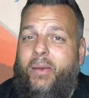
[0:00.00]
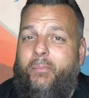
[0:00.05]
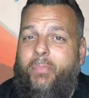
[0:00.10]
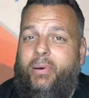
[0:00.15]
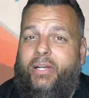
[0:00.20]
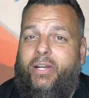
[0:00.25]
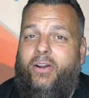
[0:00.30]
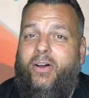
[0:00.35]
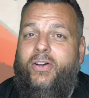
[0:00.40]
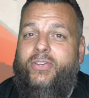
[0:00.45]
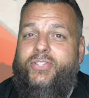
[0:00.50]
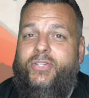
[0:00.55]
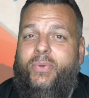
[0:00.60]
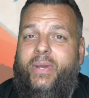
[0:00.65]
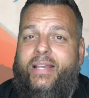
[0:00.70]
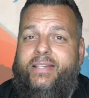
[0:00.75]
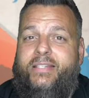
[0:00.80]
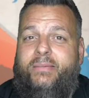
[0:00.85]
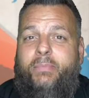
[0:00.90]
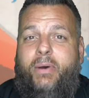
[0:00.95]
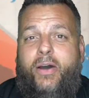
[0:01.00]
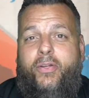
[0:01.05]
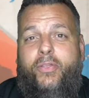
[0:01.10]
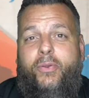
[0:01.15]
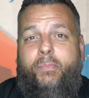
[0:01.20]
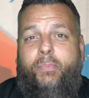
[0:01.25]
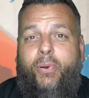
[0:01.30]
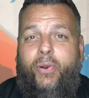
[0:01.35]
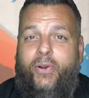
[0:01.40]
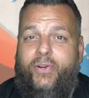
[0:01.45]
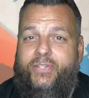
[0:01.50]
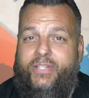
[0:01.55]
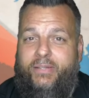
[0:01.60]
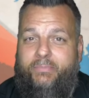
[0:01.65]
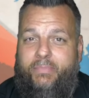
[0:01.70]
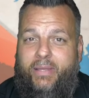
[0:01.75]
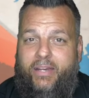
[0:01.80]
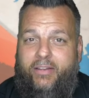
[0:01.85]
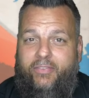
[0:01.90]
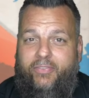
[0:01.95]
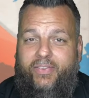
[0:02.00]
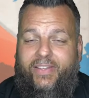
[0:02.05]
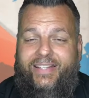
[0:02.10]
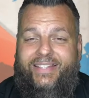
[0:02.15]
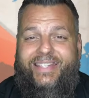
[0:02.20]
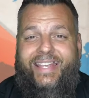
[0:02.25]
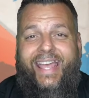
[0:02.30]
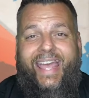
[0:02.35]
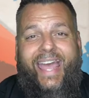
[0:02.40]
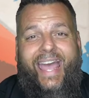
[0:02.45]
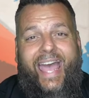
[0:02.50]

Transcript: but it also has some other perks and benefits.